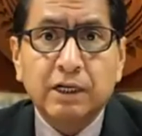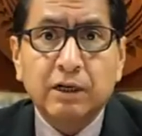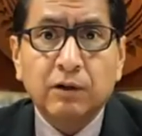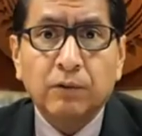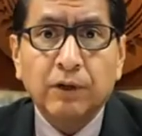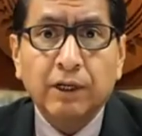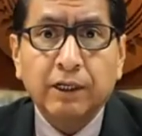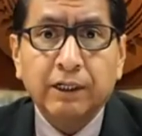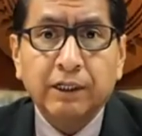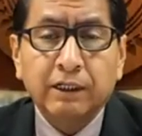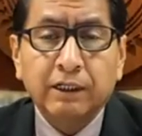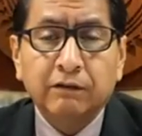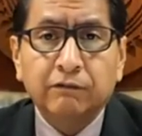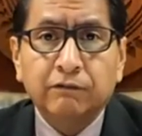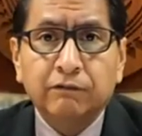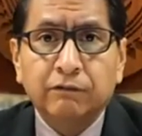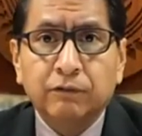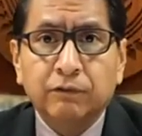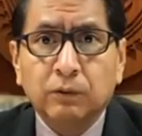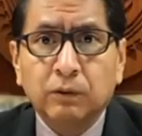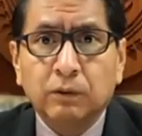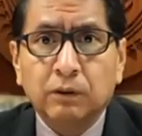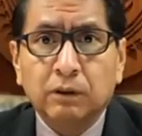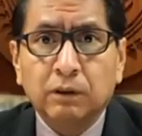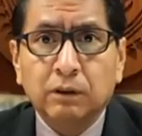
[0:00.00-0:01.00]
are running
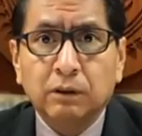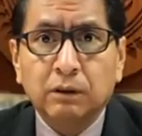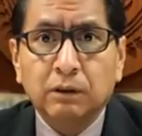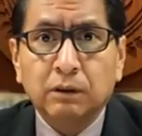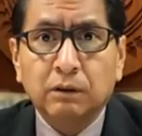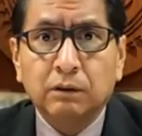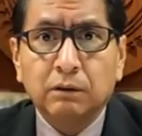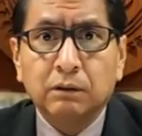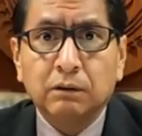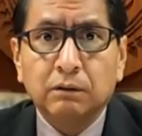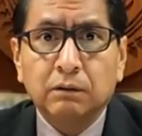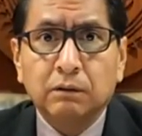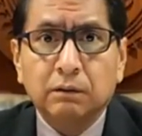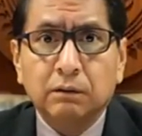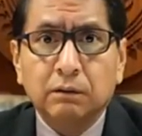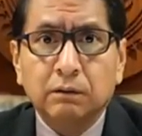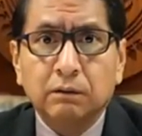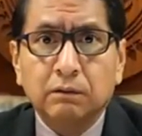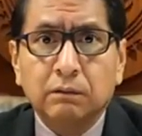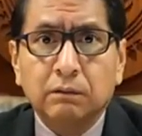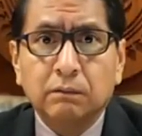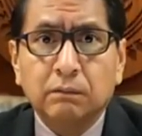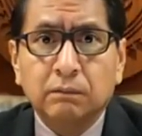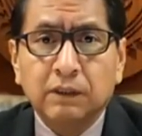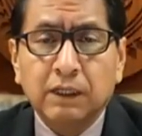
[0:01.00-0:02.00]
for
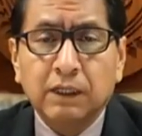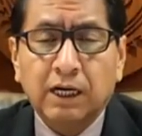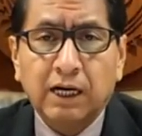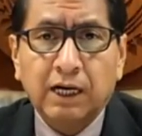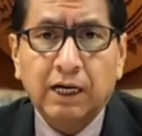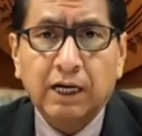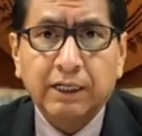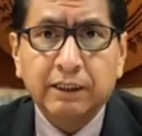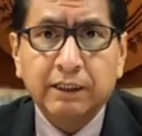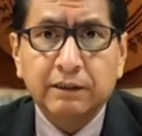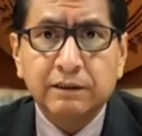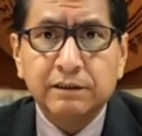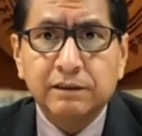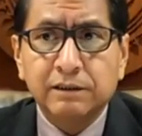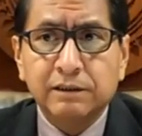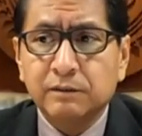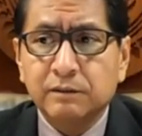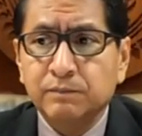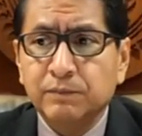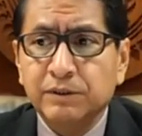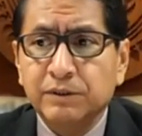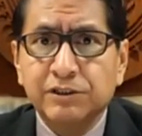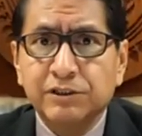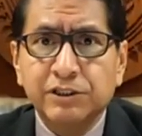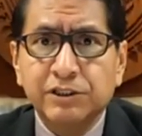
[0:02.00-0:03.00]
the
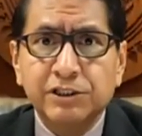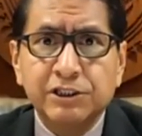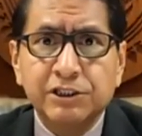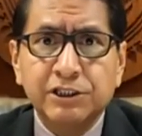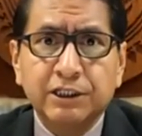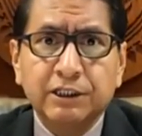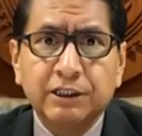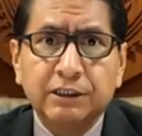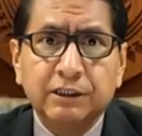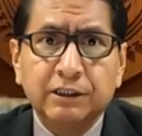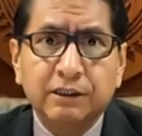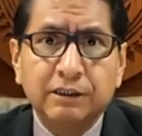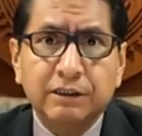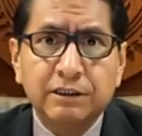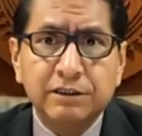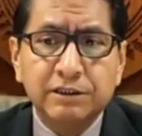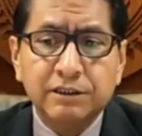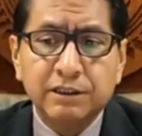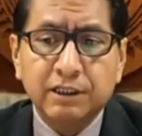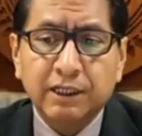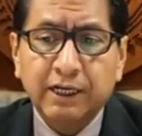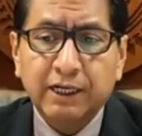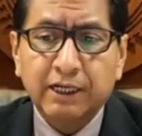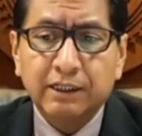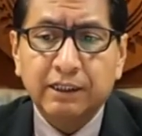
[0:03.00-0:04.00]
highest position in
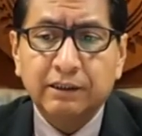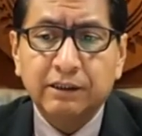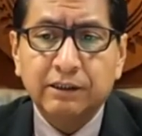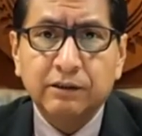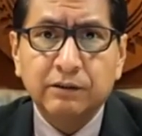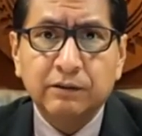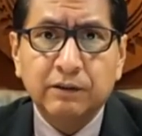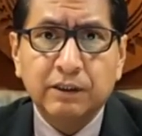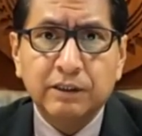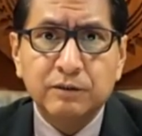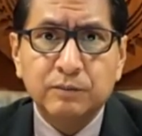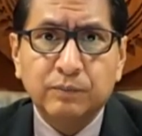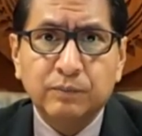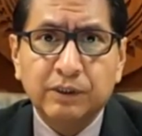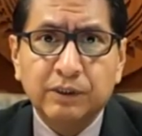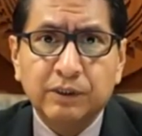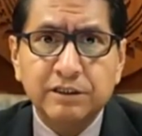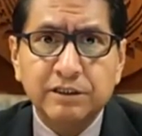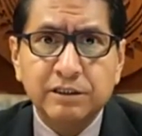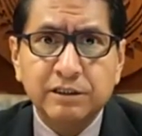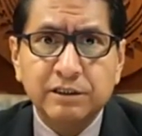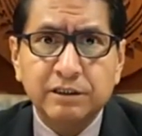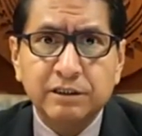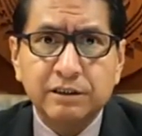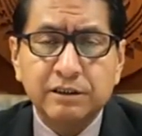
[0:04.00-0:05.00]
this land, the US
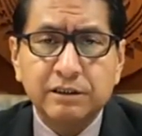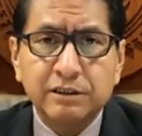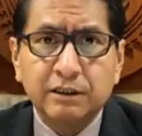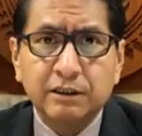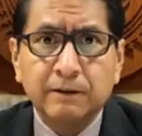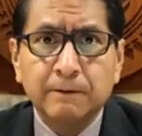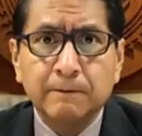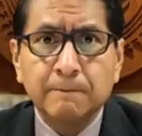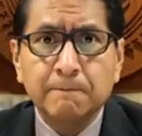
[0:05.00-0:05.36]
presidency.